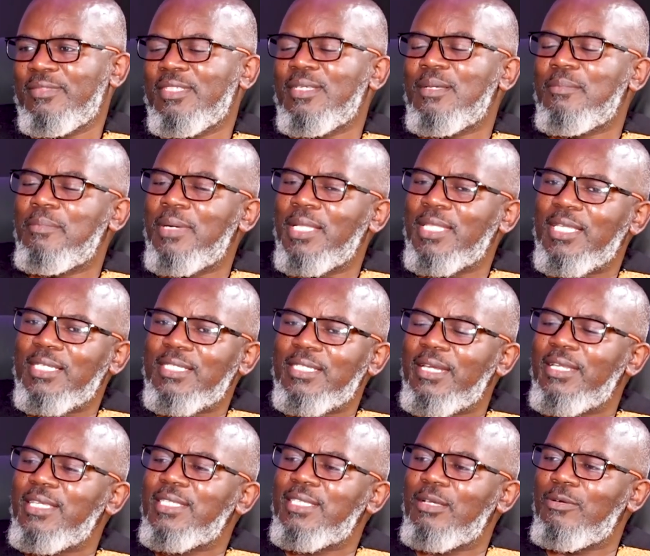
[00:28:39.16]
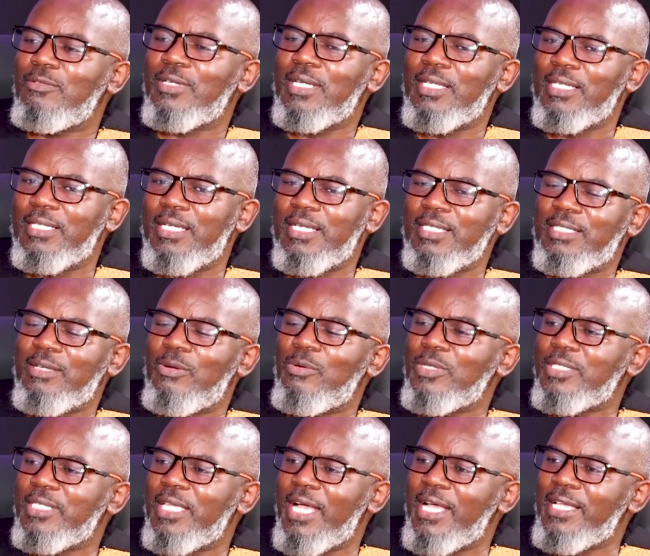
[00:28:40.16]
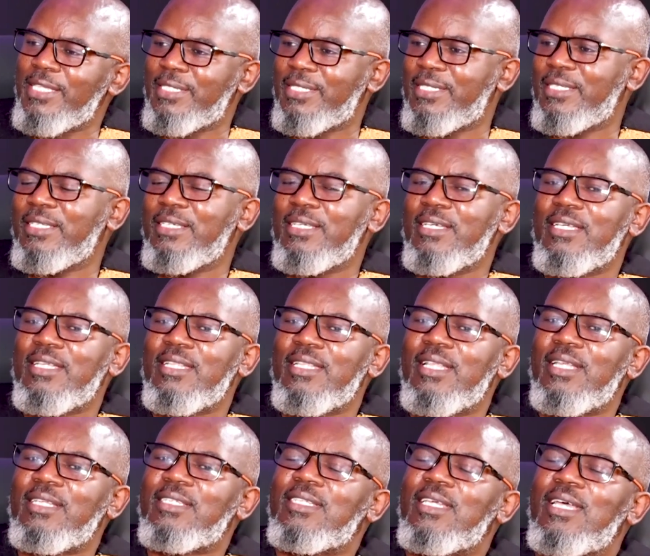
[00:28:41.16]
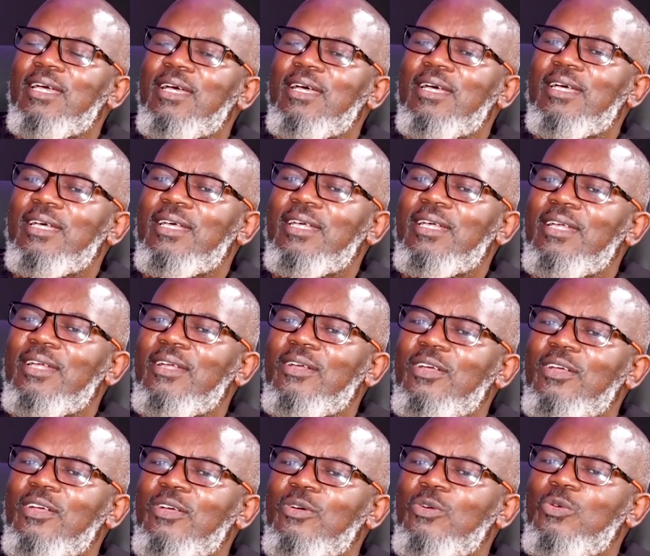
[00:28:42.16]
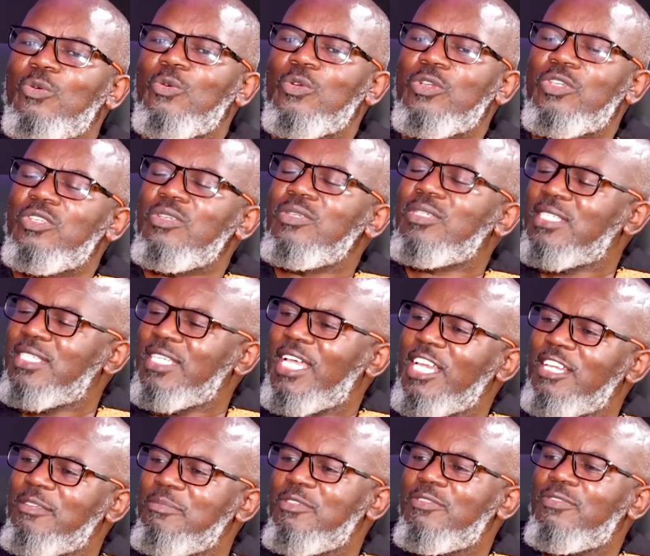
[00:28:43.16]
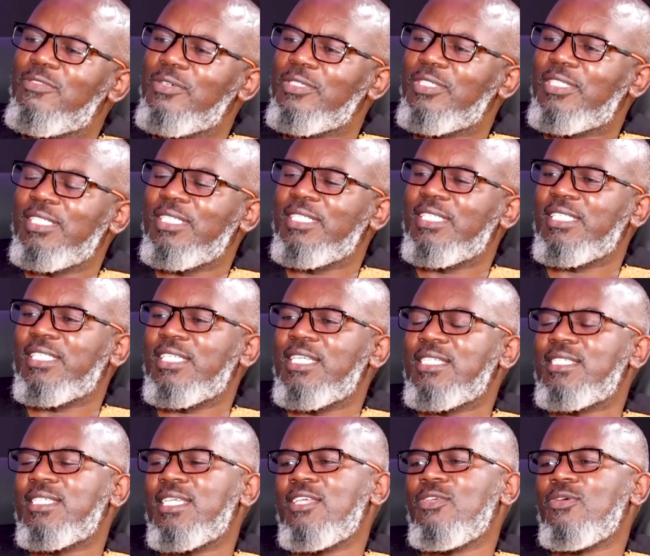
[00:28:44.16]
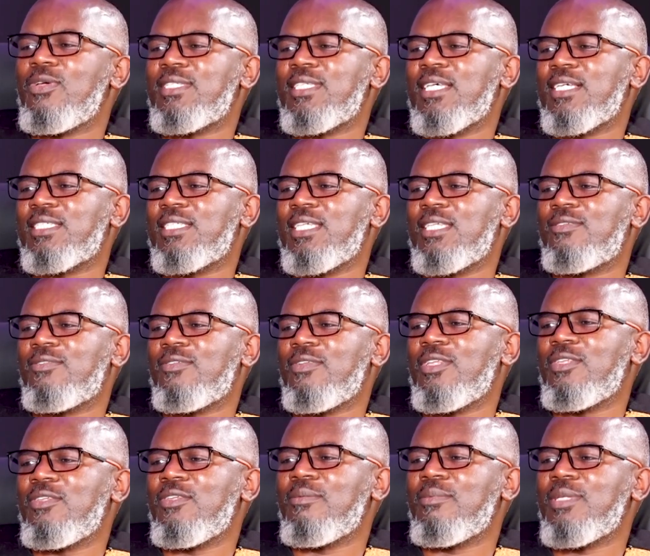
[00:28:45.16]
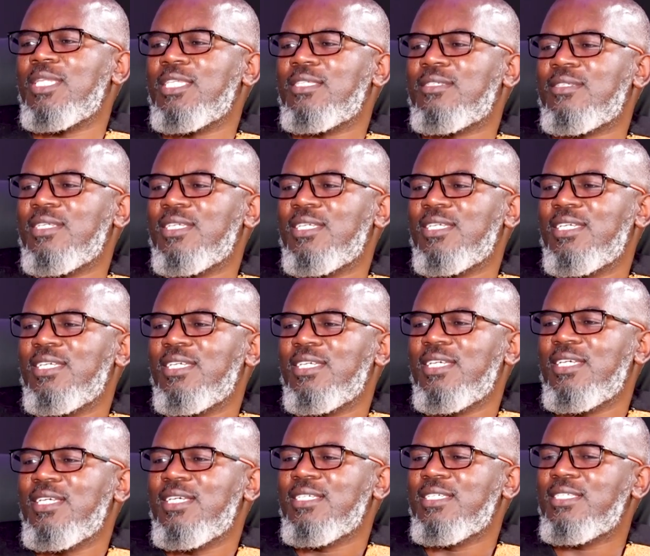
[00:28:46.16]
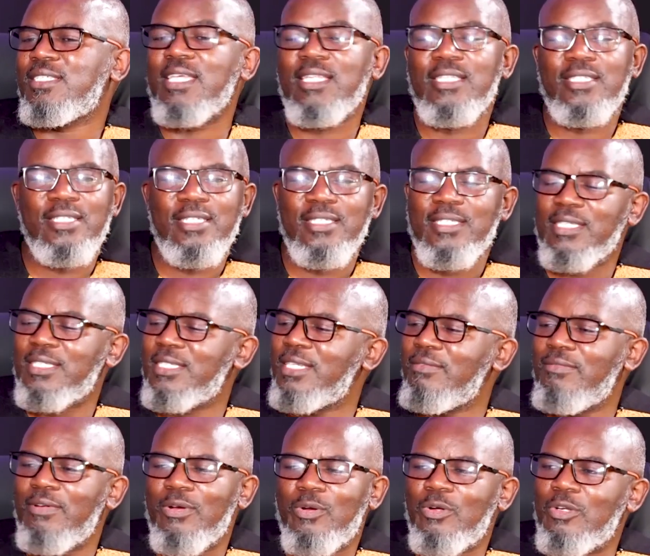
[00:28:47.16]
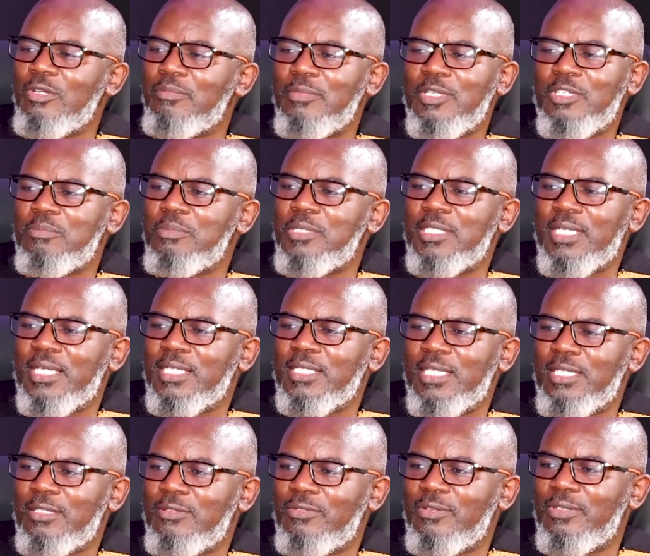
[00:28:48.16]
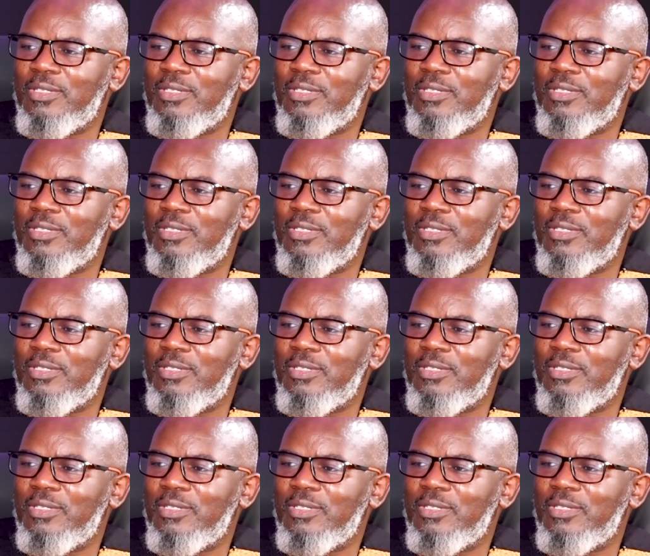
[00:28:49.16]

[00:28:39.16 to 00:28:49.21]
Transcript: Mother Teresa of Calcutta was asked that, would you stand before Jesus and say you are successful in your ministry? She said, Jesus never called me to be successful.